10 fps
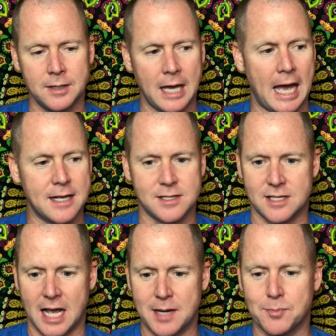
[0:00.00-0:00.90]
as
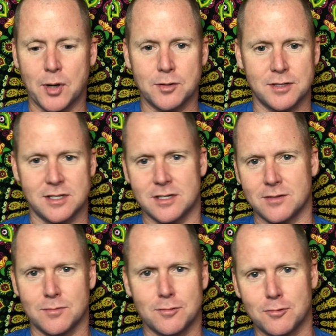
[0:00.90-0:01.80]
signposts
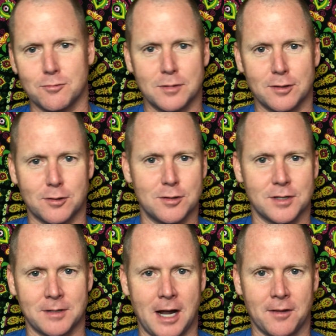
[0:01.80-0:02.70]
when
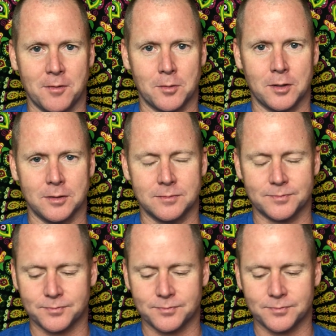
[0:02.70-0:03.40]
cruising around in the world.